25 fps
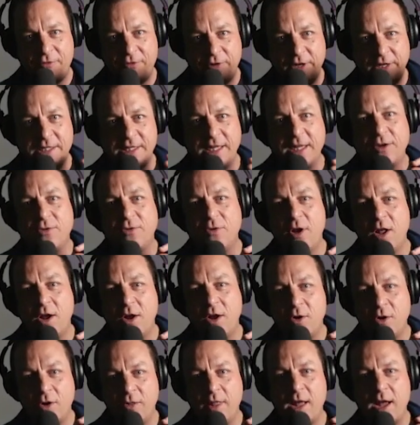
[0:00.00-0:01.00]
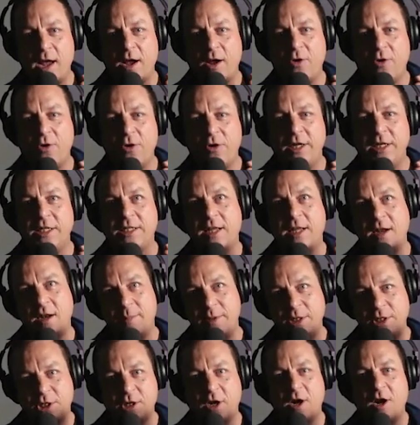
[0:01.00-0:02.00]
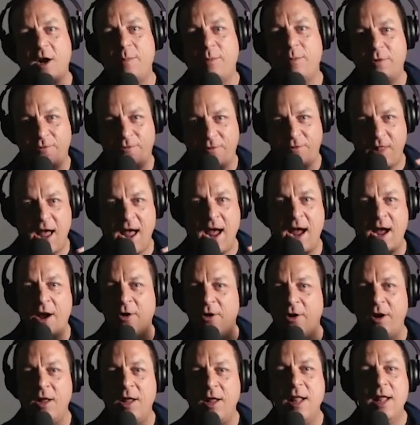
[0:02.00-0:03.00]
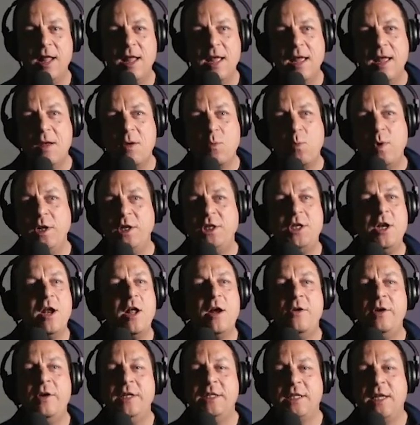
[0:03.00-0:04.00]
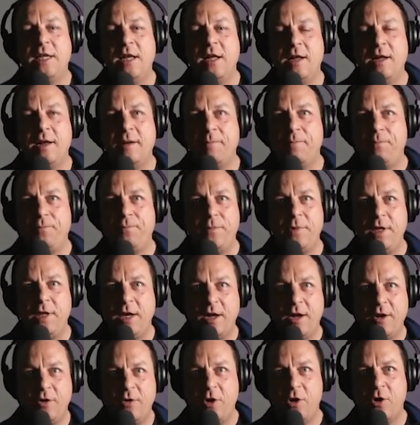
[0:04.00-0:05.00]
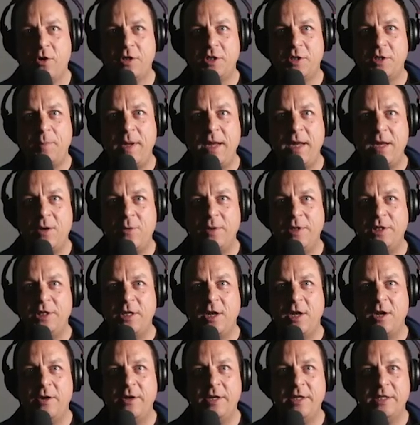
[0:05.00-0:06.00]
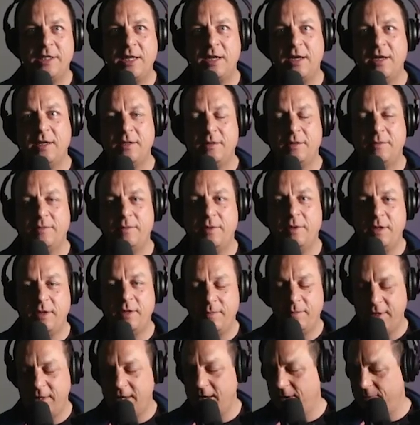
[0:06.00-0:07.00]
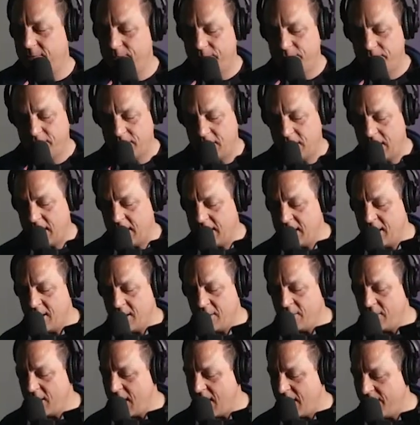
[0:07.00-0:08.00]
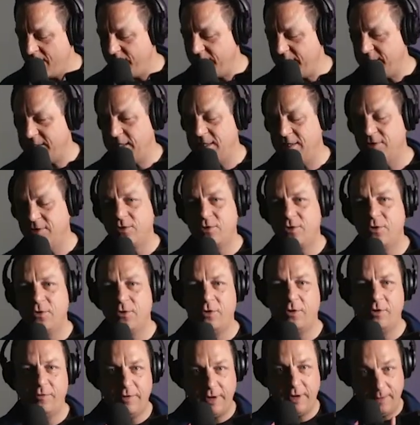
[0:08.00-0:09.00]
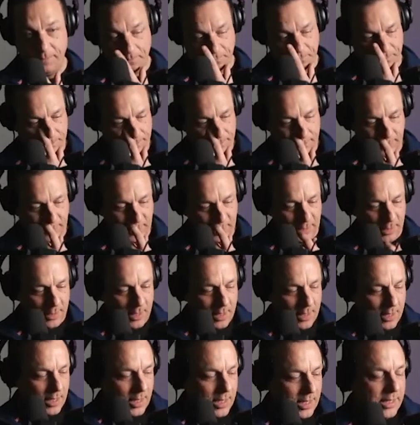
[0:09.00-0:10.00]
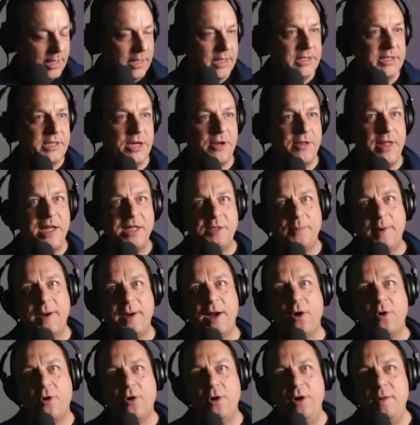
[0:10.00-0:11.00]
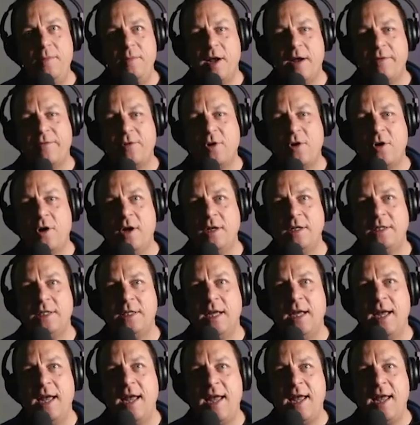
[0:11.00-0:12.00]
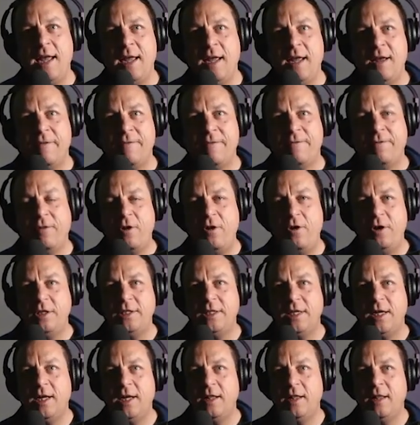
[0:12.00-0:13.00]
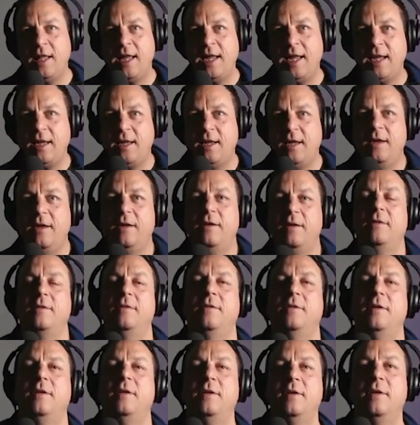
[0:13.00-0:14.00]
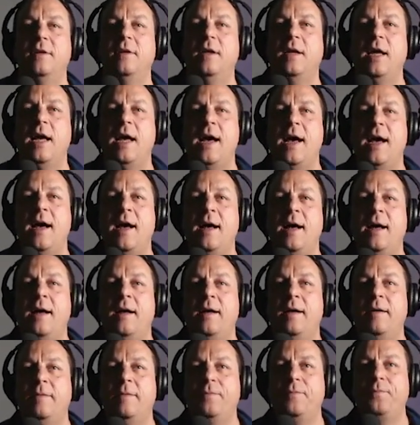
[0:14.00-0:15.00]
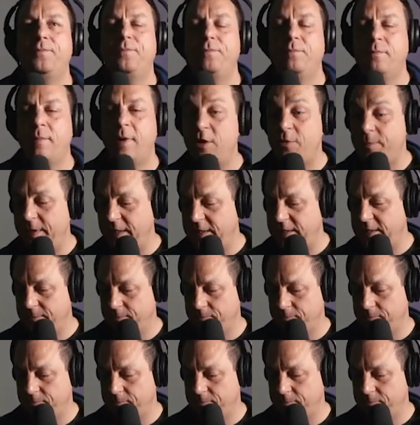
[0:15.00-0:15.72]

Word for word: single note on that horn is going to be sharp or flat, or which note is going to, you know, not speak, which note is going to, you know, I know every single corner of it. So that's my horn. I've got a Florida Link mouthpiece.